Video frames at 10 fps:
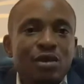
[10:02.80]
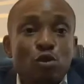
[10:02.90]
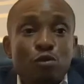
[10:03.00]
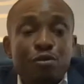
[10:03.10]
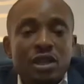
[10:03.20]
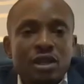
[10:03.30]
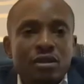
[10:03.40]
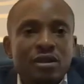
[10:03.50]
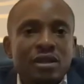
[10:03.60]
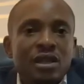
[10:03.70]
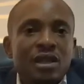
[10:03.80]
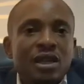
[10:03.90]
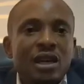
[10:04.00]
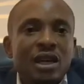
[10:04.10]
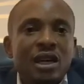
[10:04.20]
opinion.
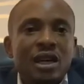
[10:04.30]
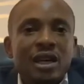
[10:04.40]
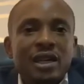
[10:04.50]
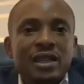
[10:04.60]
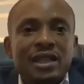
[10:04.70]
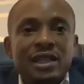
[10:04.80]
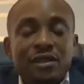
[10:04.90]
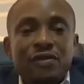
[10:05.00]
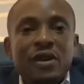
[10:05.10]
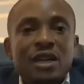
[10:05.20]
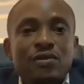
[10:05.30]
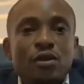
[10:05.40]
It differs